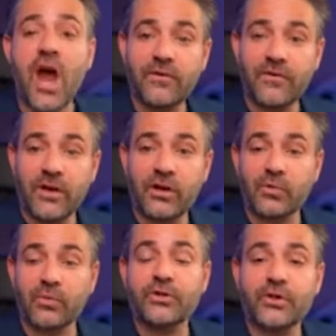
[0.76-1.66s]
of hearing
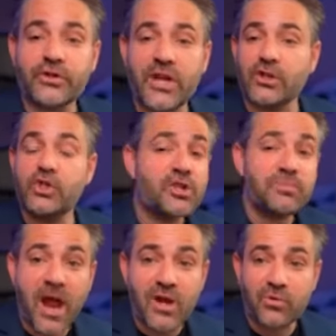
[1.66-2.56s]
realtors say just
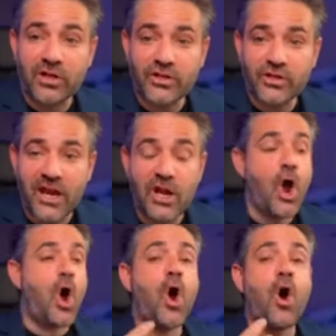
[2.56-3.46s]
buy real estate,
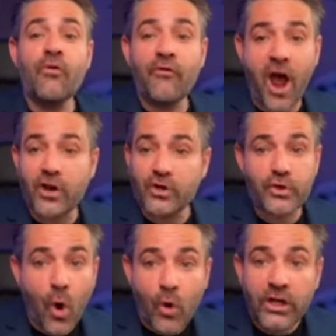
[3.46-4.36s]
home values
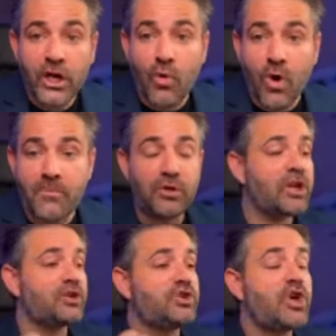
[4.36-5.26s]
only go up, you
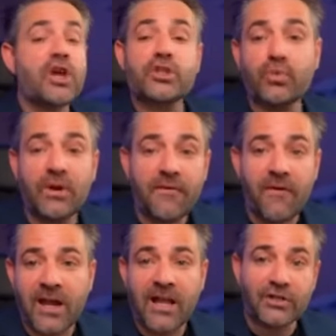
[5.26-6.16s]
can just
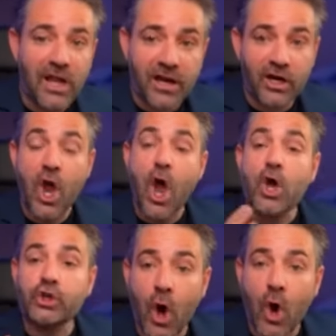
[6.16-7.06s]
refinance later,
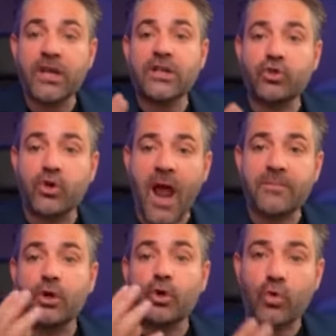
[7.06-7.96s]
don't get trapped
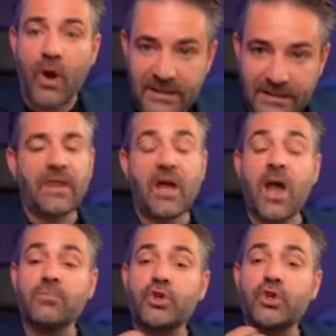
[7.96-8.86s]
renting.
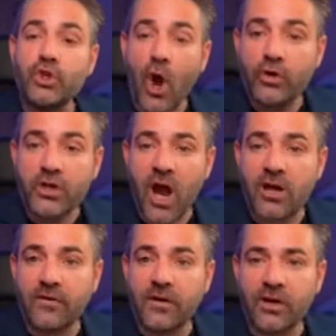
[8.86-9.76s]
I'm so tired
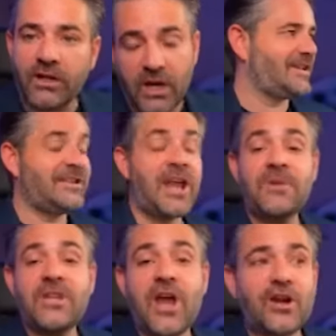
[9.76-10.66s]
of hearing that. The name of
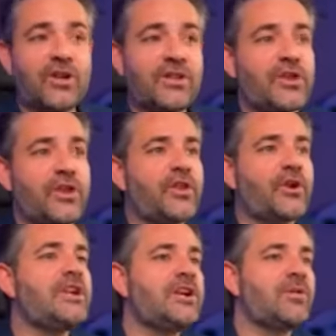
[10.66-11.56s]
the article is The
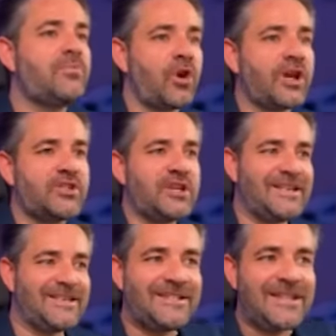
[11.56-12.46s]
30 Year Mortgage
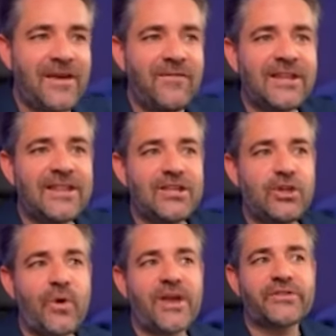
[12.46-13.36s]
is Saving the
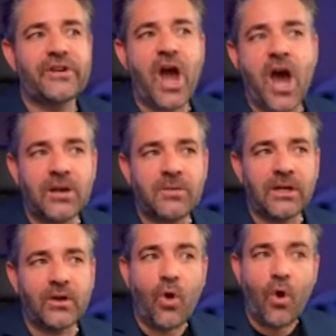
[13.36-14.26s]
US
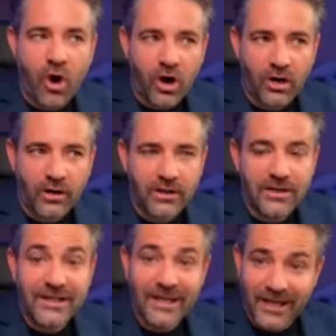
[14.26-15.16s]
Economy, or
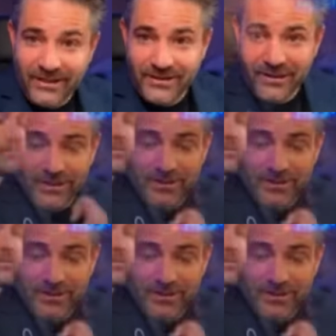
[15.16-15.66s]
is it?